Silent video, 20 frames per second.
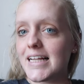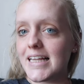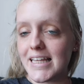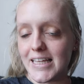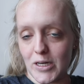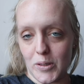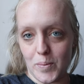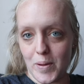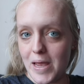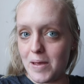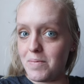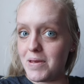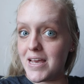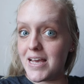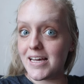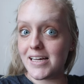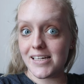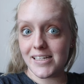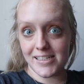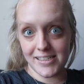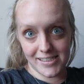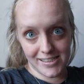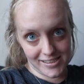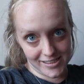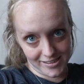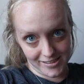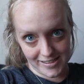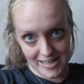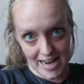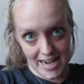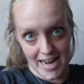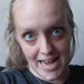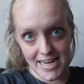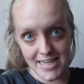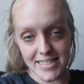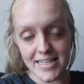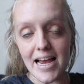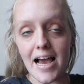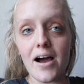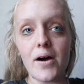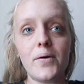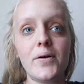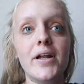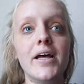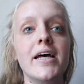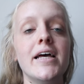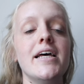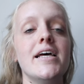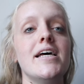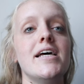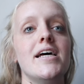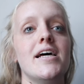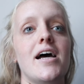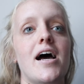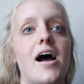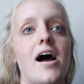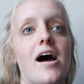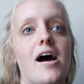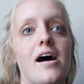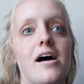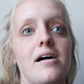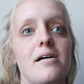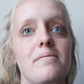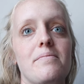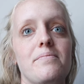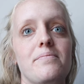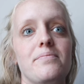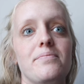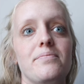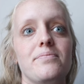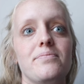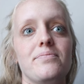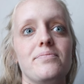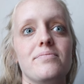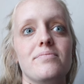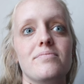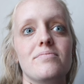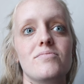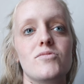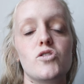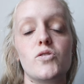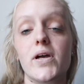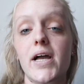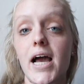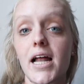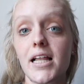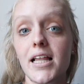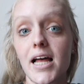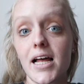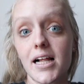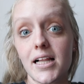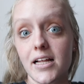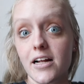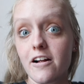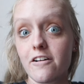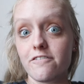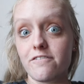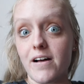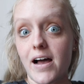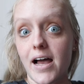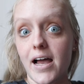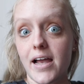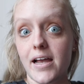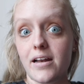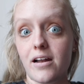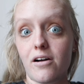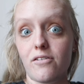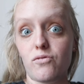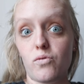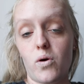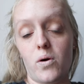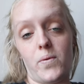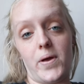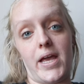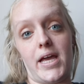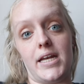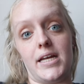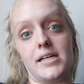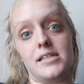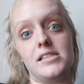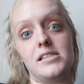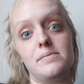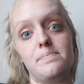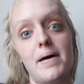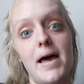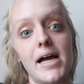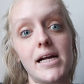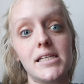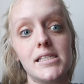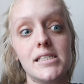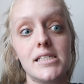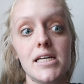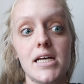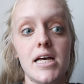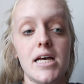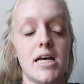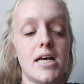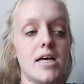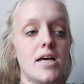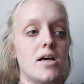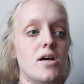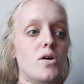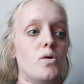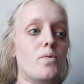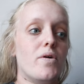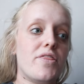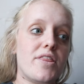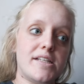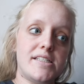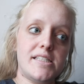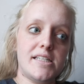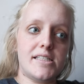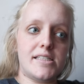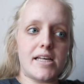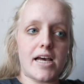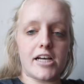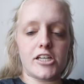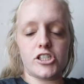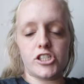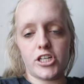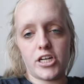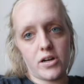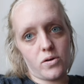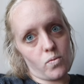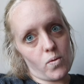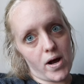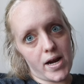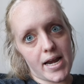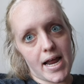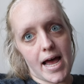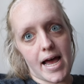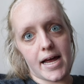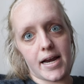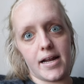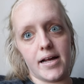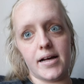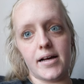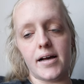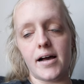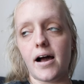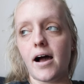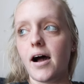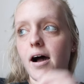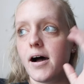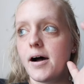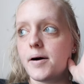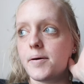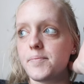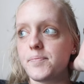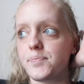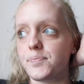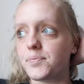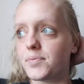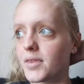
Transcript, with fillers: little baby, still not head down. Um, so I got a lot clarified of what we can expect with the C-section and whatnot. Um,